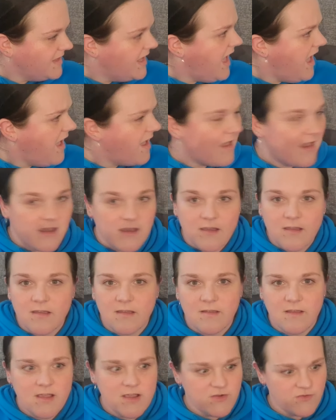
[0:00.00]
Yeah.
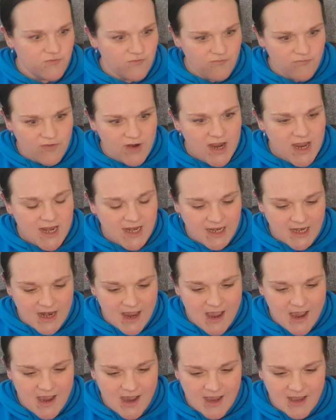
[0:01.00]
That is really
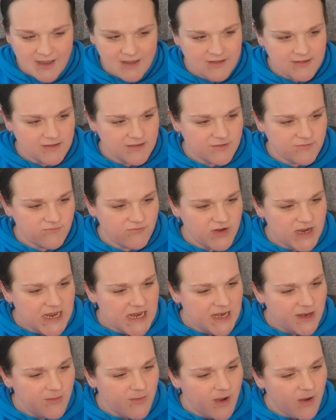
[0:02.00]
nice.
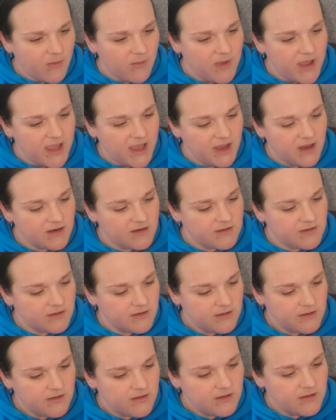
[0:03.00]
Really well made.
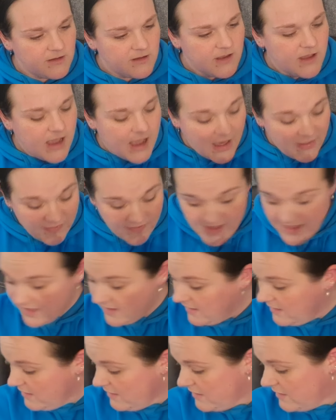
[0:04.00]
I
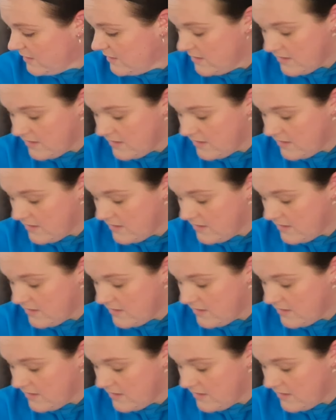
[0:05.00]
think,